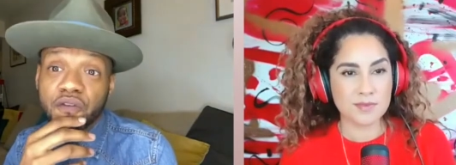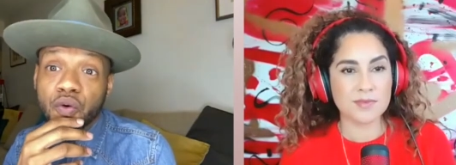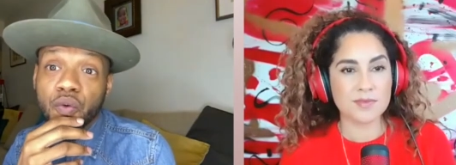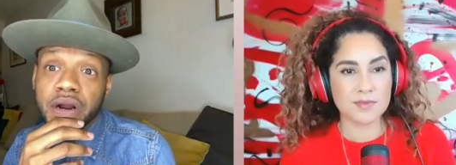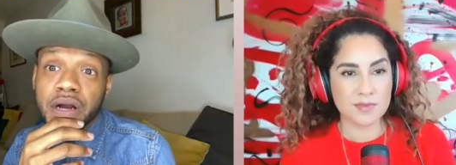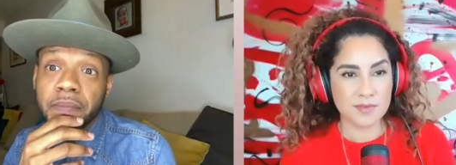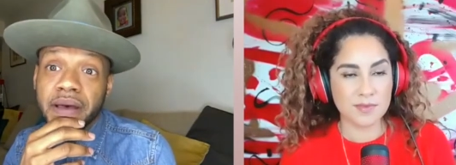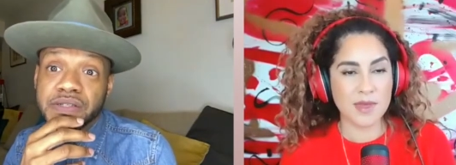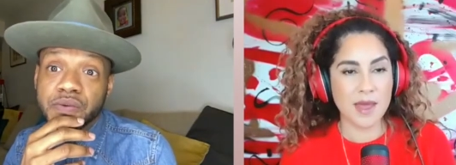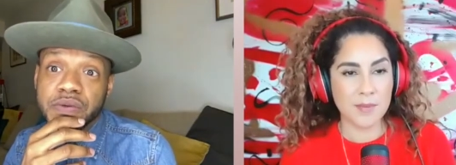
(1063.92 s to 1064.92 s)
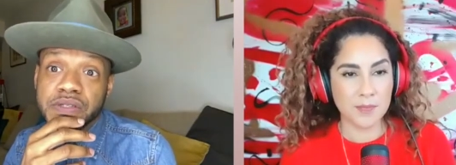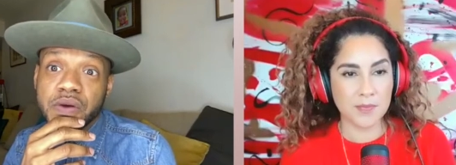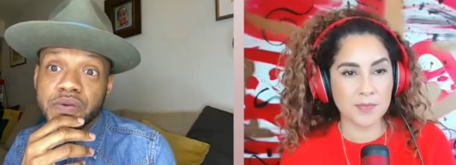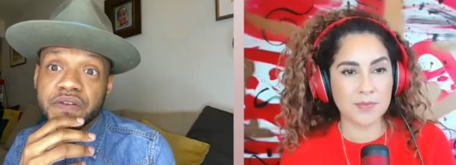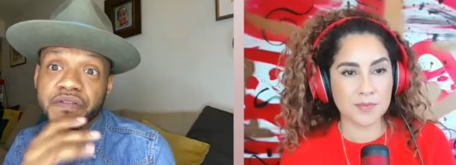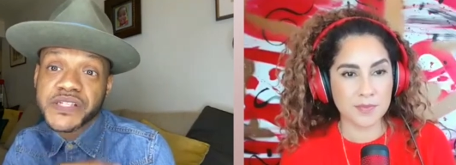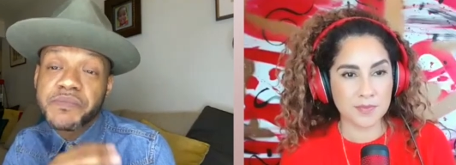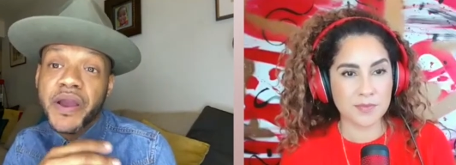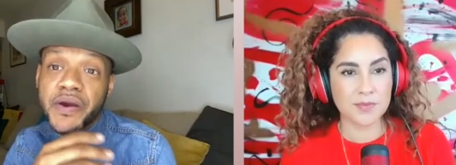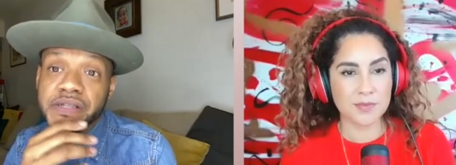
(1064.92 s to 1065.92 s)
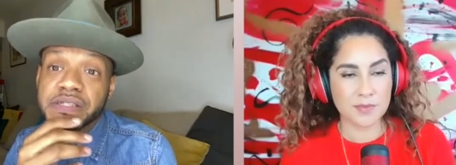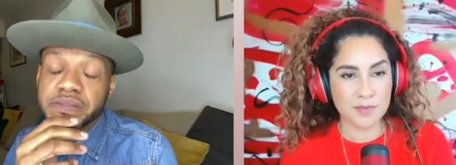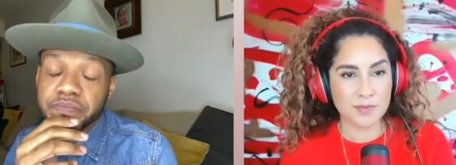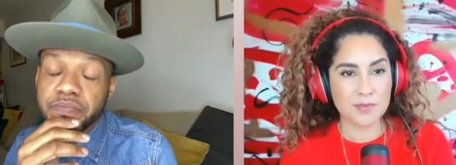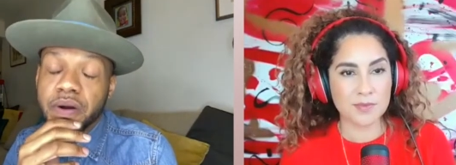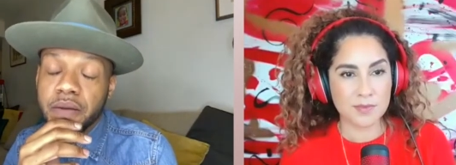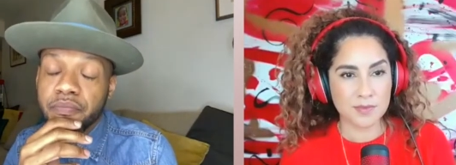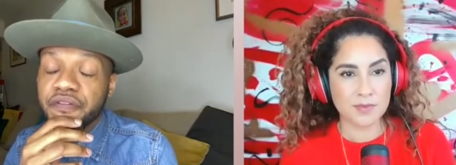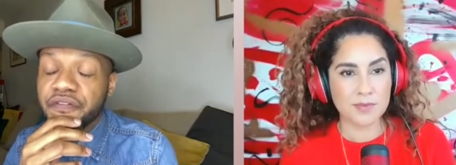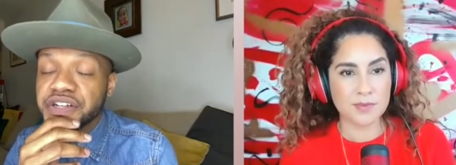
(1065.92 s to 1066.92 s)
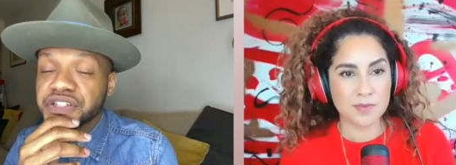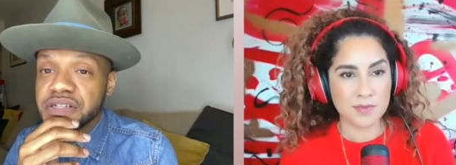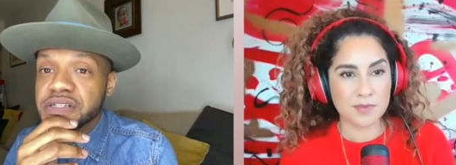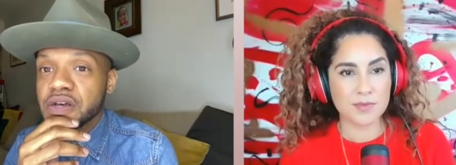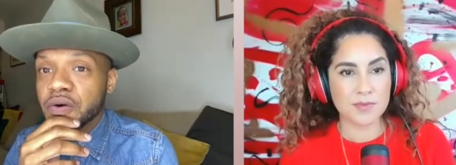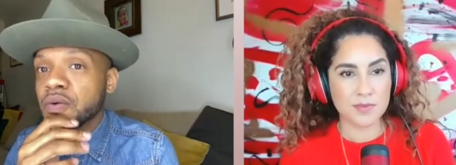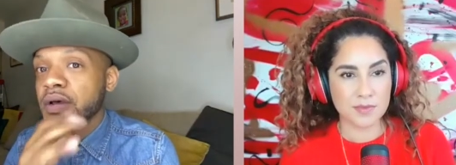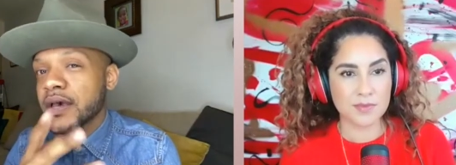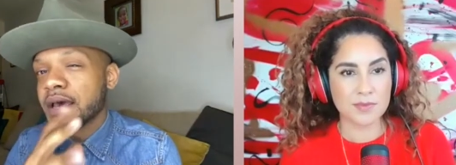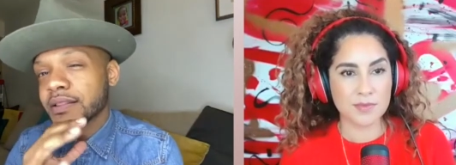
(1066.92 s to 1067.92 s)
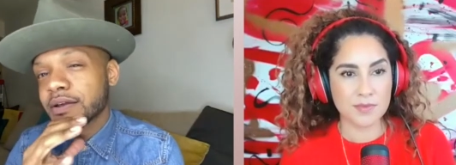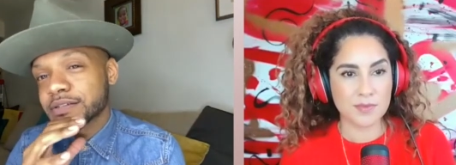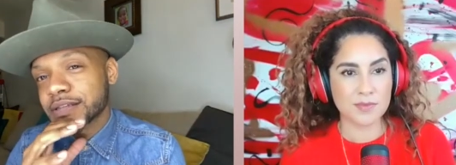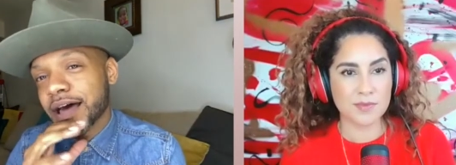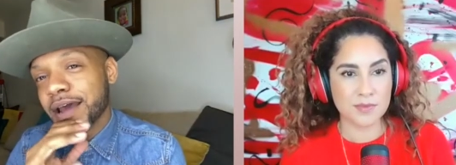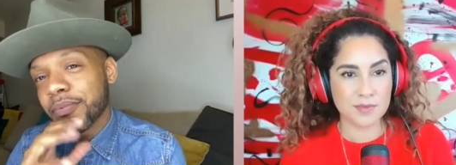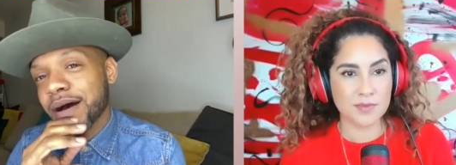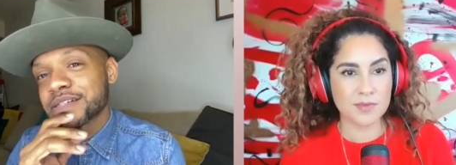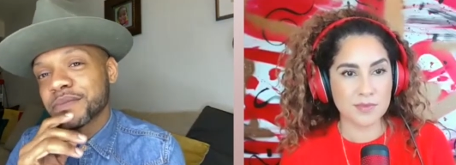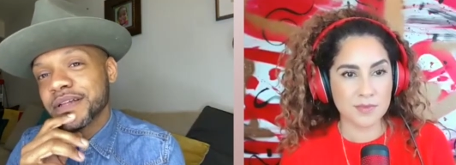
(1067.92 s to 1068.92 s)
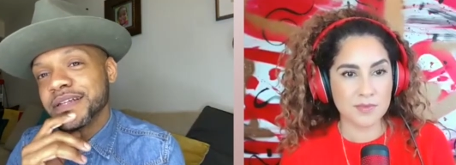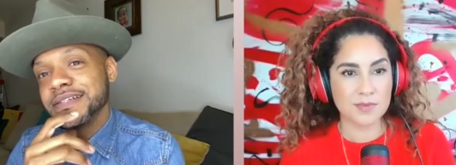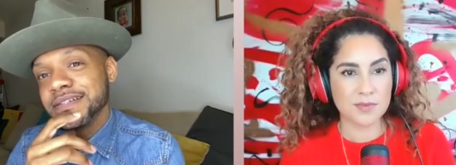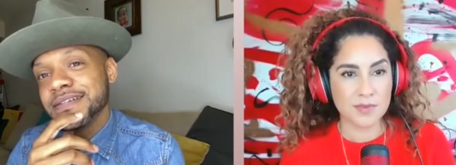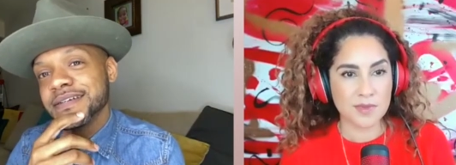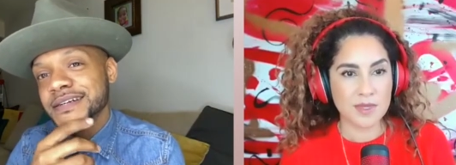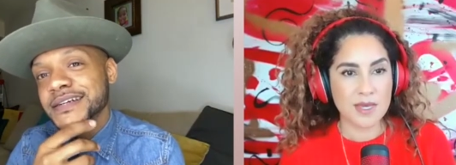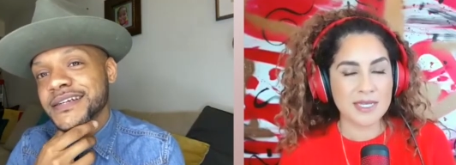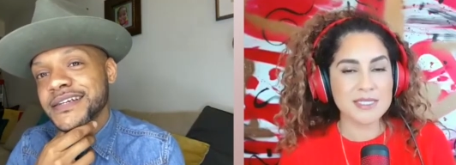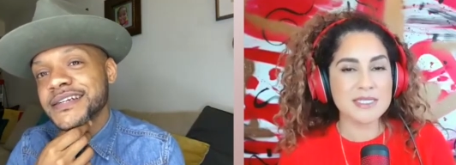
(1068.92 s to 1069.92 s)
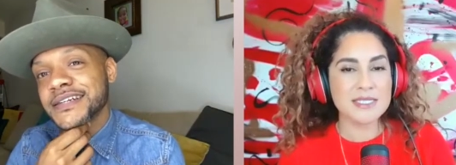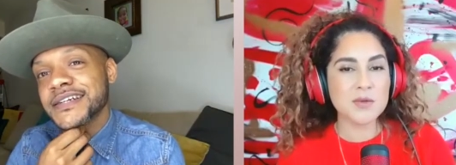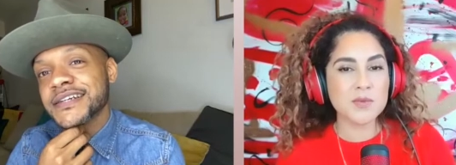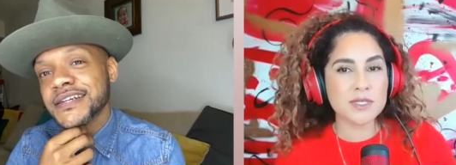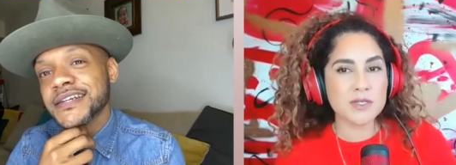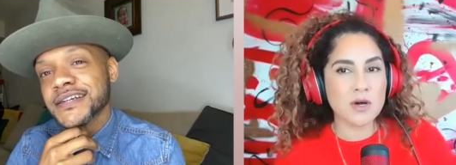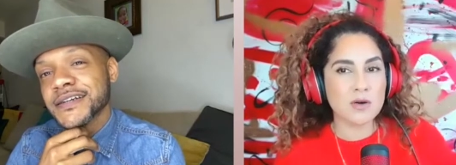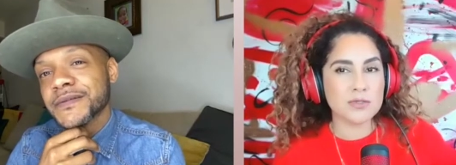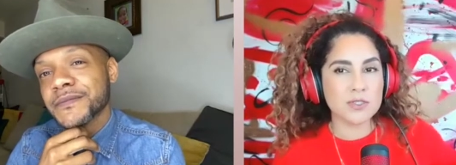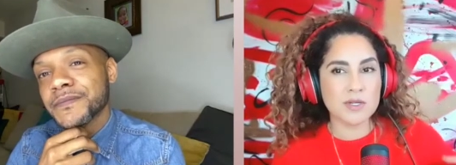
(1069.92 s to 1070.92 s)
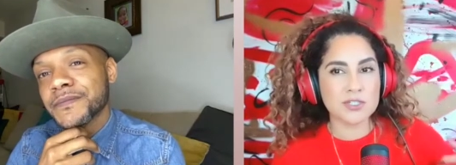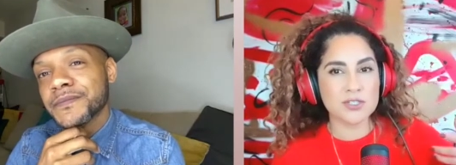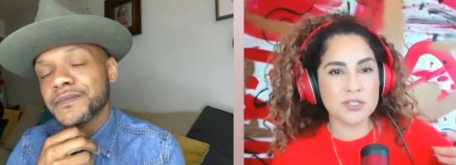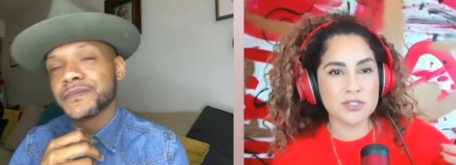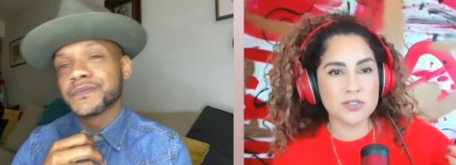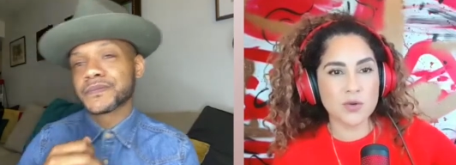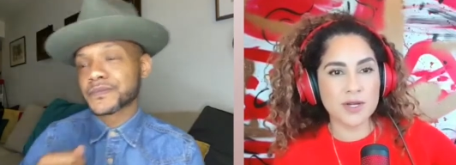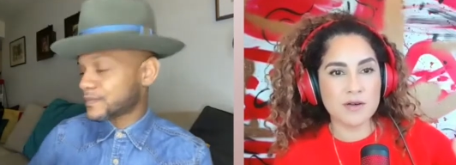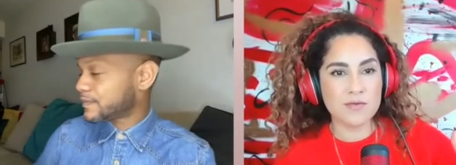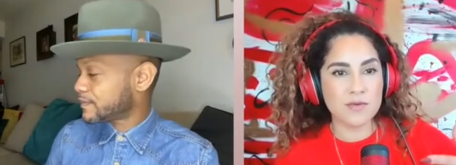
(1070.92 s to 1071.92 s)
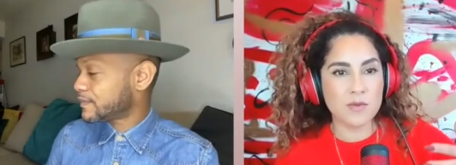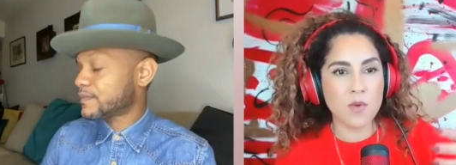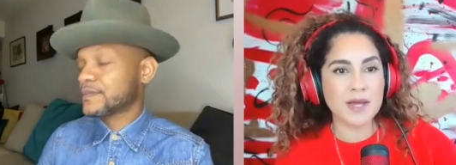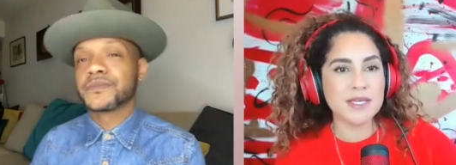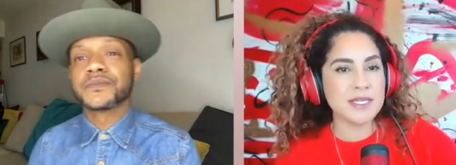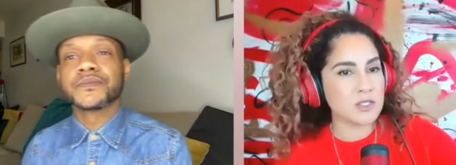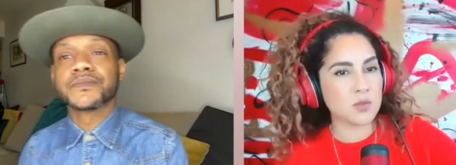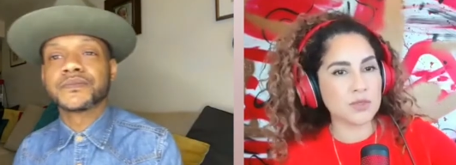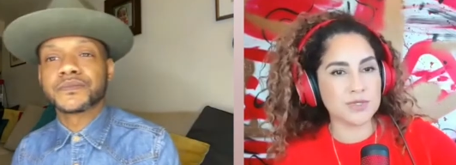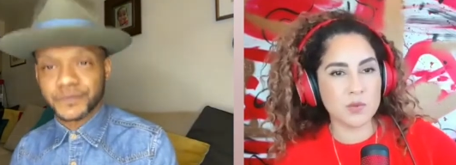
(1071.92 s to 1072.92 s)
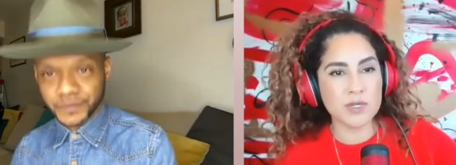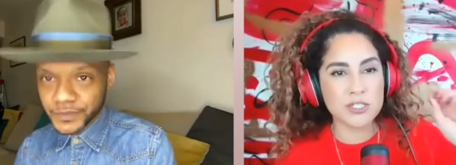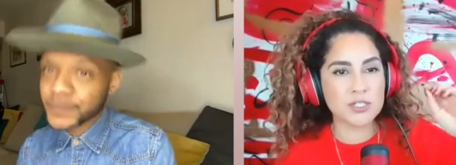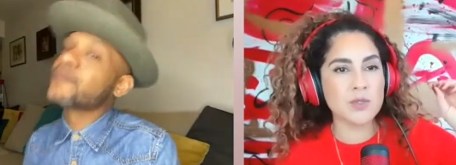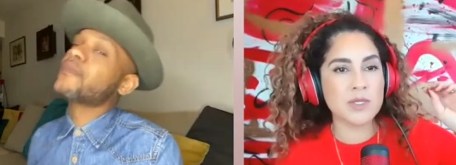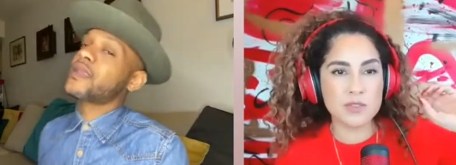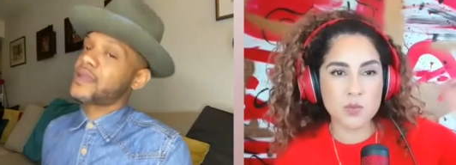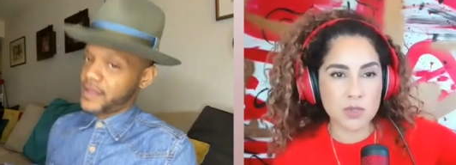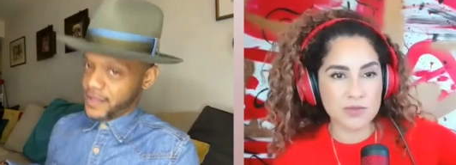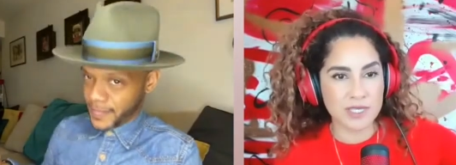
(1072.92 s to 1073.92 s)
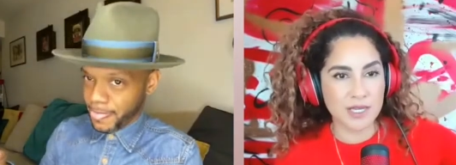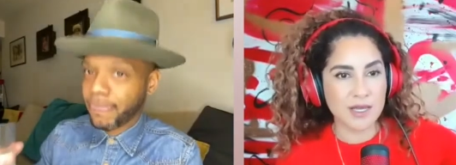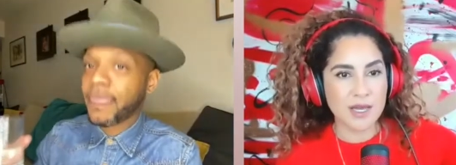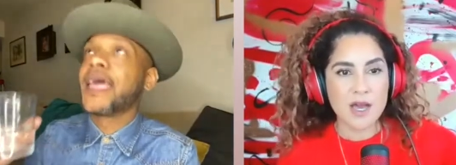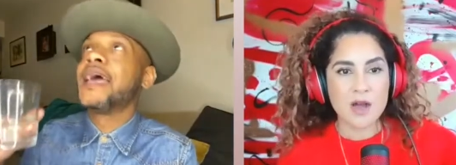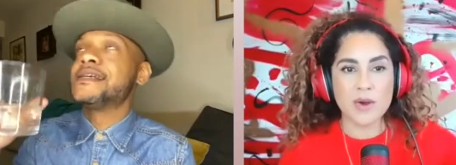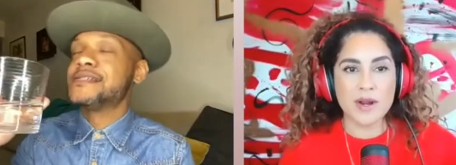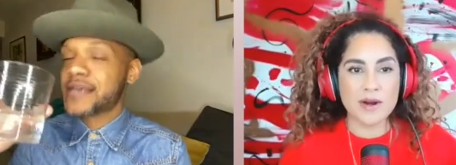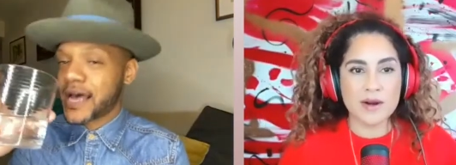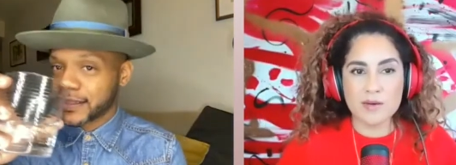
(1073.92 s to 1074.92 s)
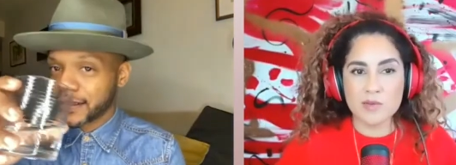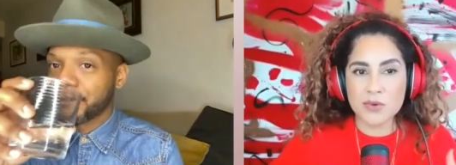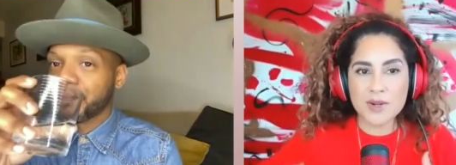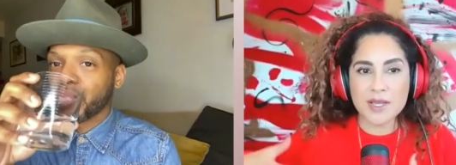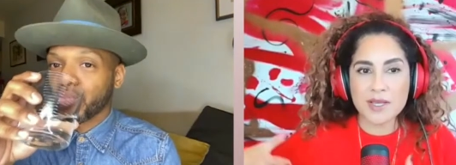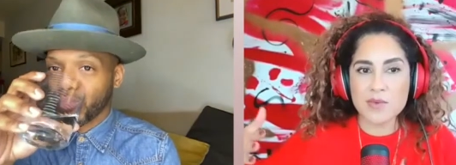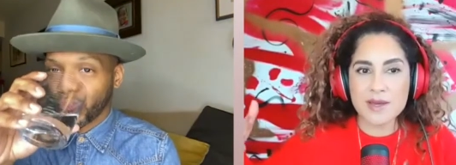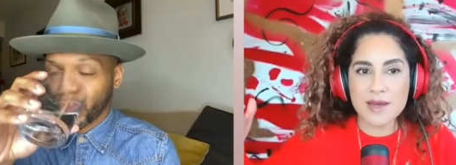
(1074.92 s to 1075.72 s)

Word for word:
Speaker 1: growing up as a yeah. result of his parents um, profession so there's a lot of possibilities there
Speaker 2: because it didn't really go so much into the story of why he's wounded we just knew he was wounded exactly. where marie we